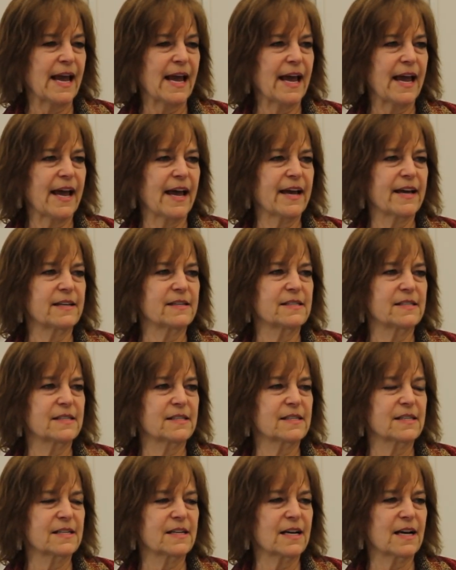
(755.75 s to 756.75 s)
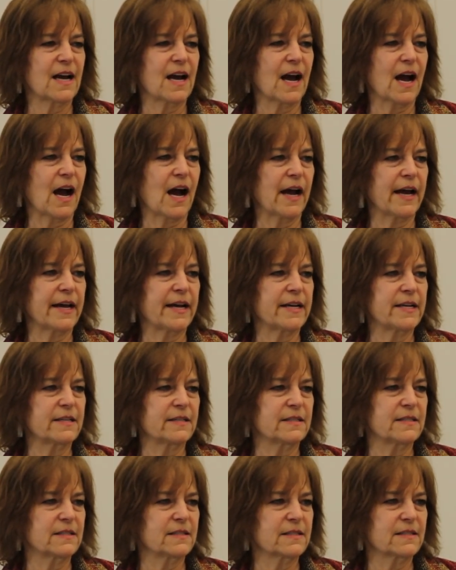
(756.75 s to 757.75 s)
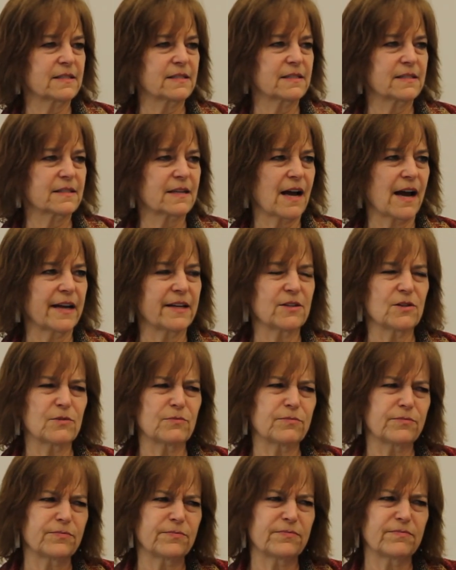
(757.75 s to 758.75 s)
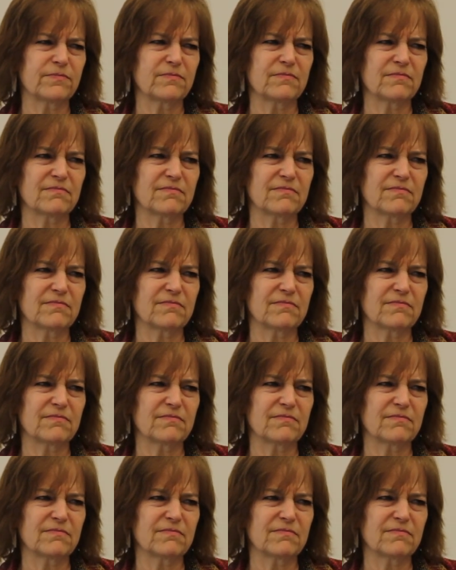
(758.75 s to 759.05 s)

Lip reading: And I kind of